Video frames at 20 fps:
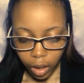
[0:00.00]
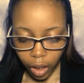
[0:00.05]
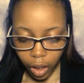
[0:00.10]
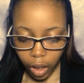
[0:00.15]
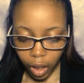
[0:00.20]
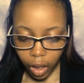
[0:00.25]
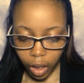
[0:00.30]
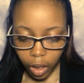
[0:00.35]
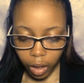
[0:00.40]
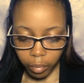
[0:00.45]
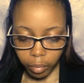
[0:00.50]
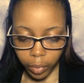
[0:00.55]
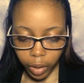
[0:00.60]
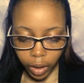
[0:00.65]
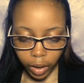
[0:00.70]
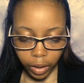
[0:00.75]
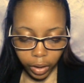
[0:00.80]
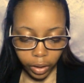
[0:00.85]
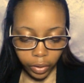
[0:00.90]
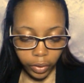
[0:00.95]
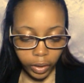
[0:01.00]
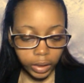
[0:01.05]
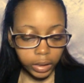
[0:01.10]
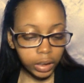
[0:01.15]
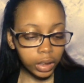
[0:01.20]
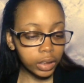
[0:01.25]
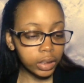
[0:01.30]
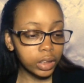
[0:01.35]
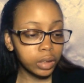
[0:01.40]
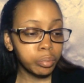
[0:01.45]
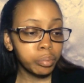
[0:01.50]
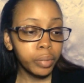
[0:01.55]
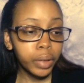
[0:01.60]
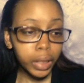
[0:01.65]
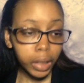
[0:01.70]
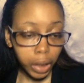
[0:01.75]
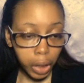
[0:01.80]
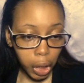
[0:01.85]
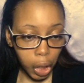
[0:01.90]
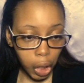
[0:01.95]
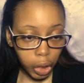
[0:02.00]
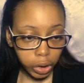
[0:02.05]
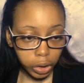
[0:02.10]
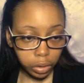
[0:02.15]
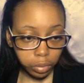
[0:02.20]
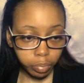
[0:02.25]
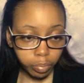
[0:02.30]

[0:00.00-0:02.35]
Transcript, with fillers: Then this is the Pentecost.